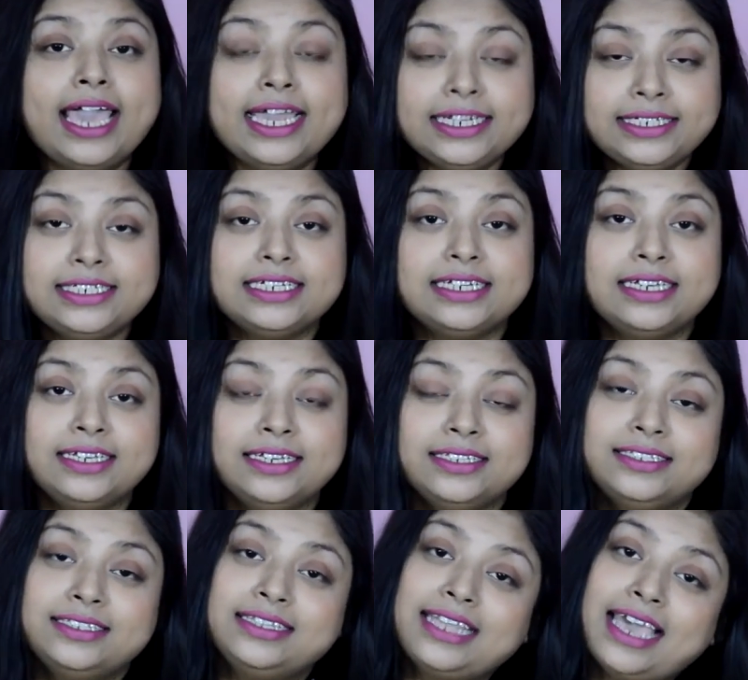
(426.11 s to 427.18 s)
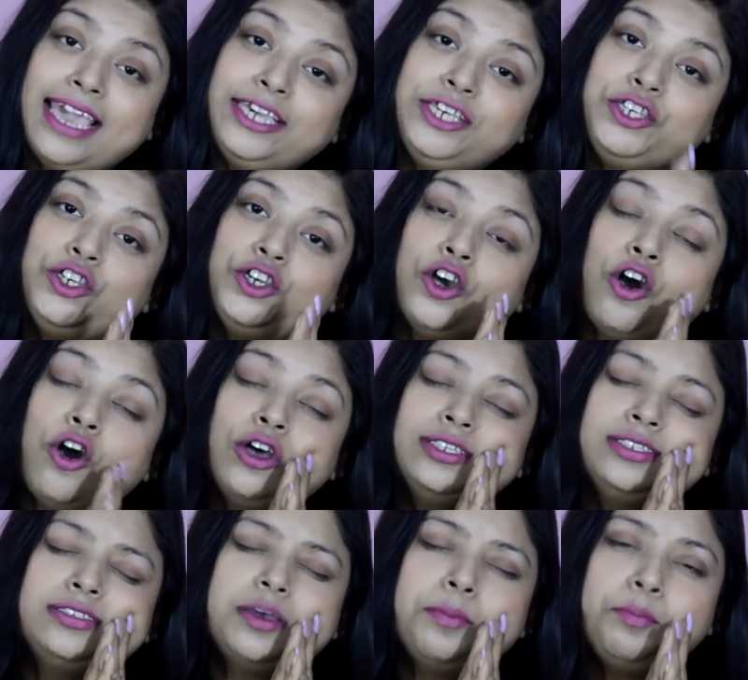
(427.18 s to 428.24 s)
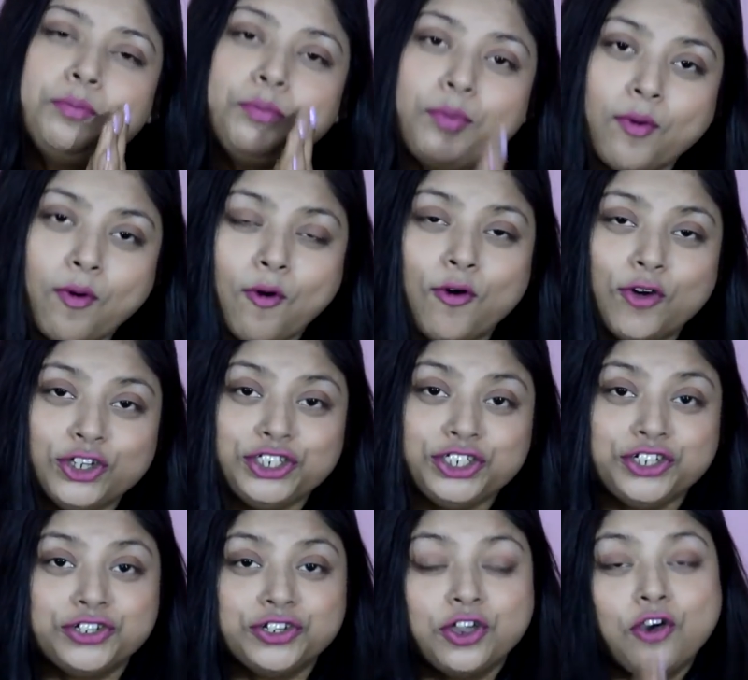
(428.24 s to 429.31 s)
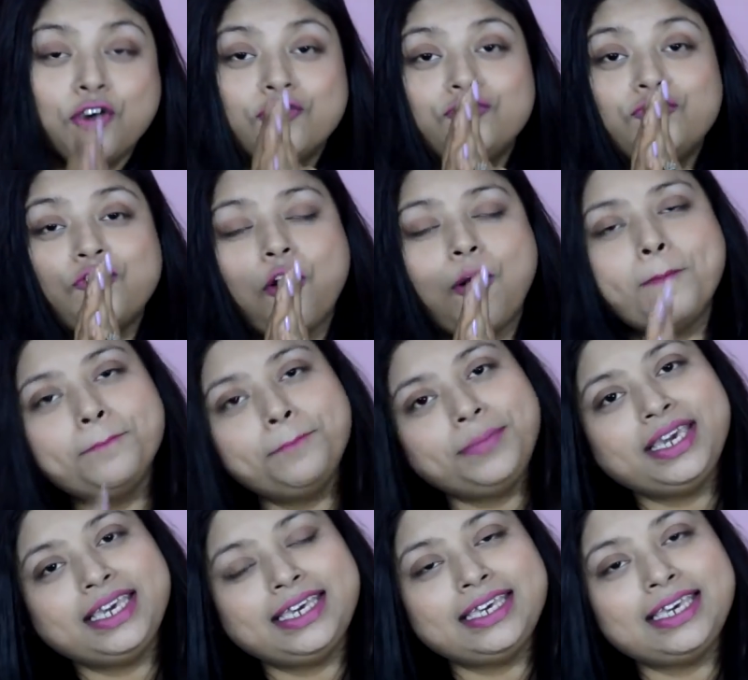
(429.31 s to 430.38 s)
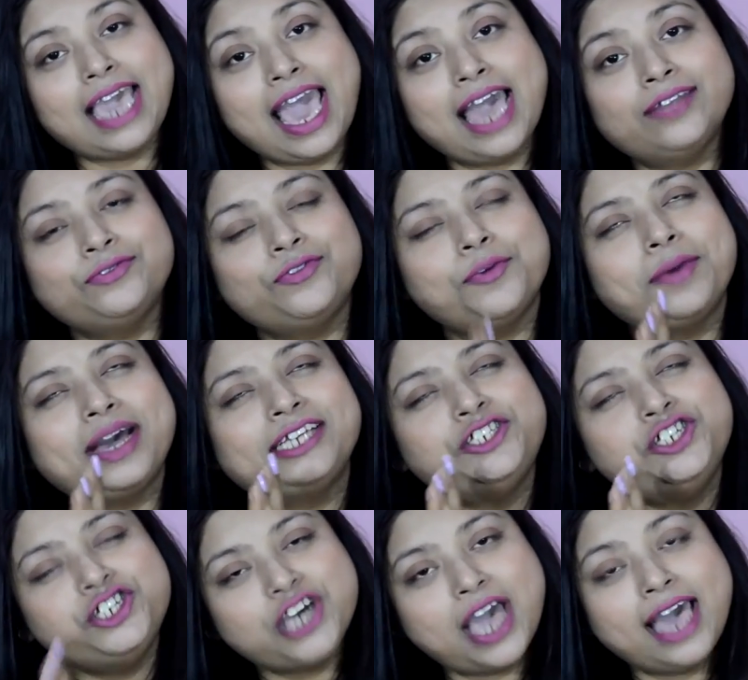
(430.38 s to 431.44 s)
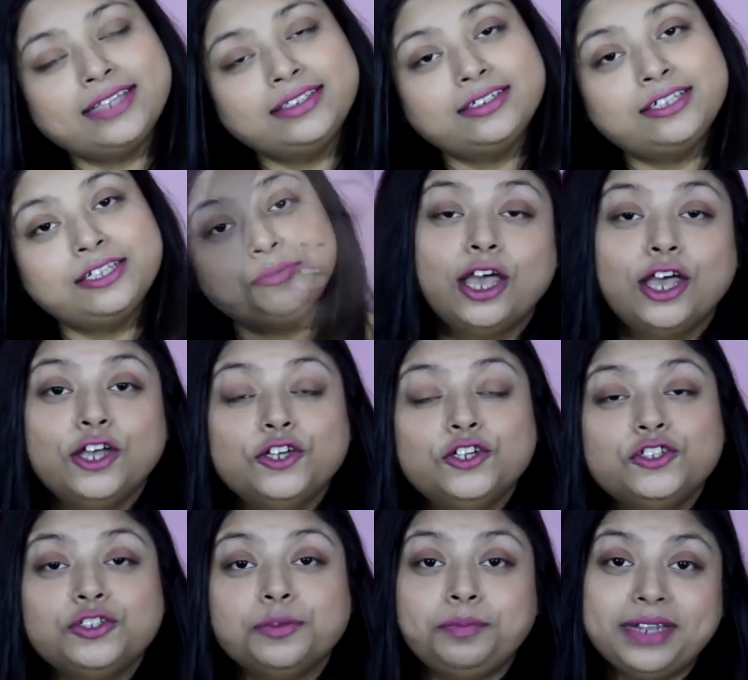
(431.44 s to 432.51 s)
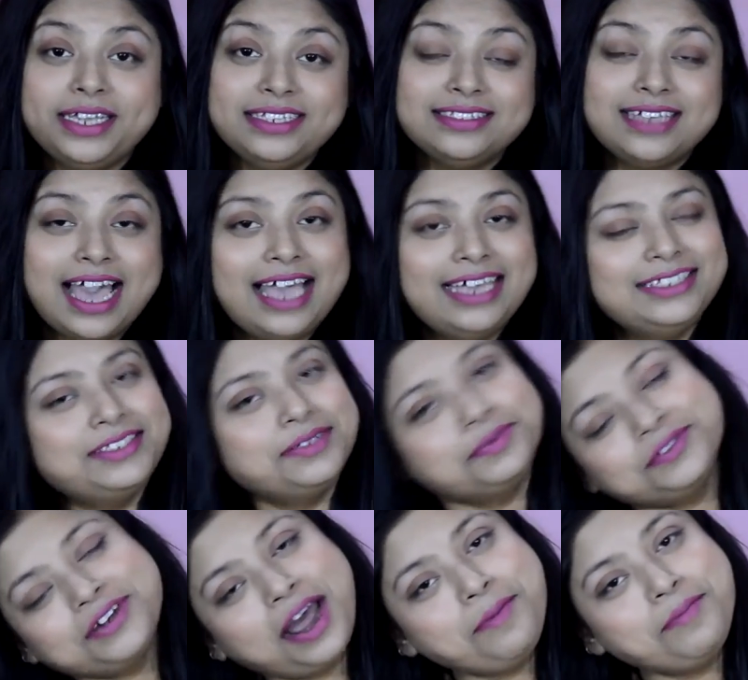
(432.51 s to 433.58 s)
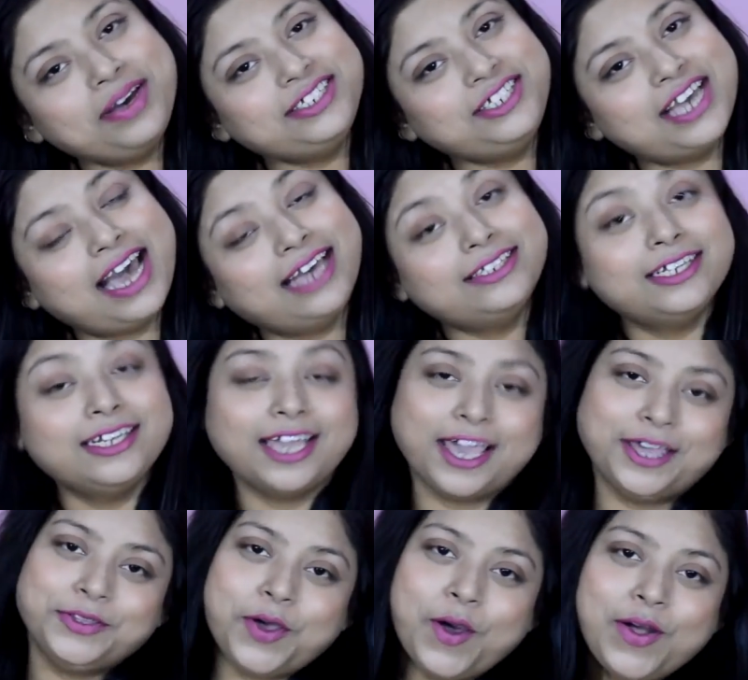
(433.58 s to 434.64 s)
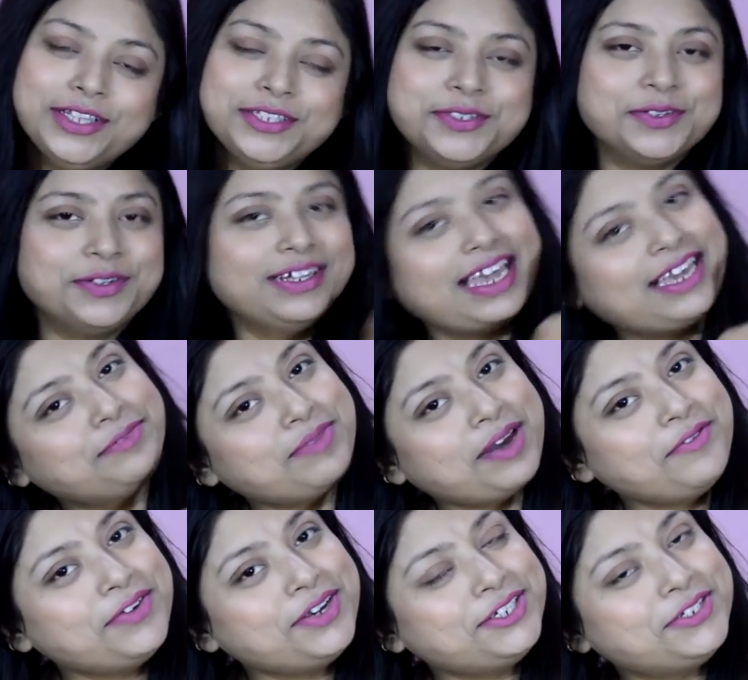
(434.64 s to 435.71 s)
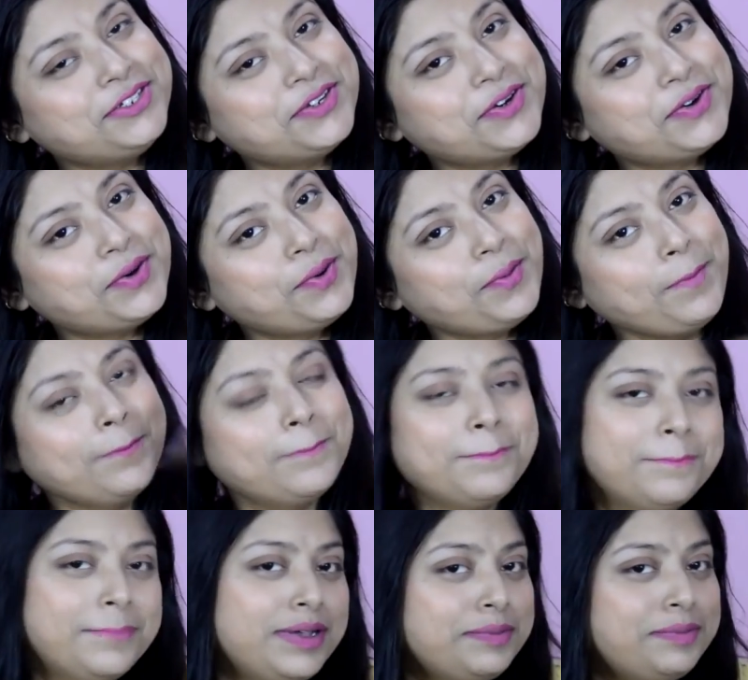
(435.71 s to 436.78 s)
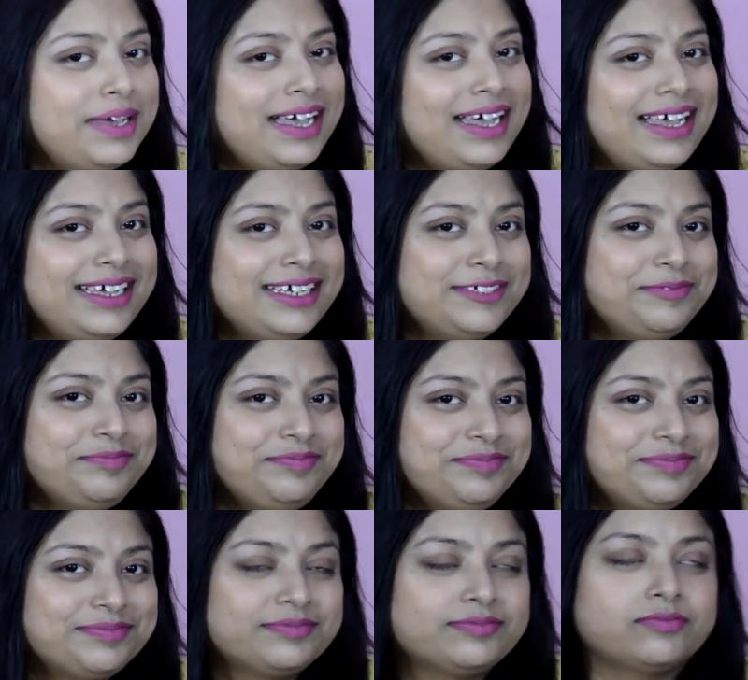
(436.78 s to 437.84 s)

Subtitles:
It is like your support for me and for my channel. So please, guys, subscribe my channel and also like my video. Bye-bye.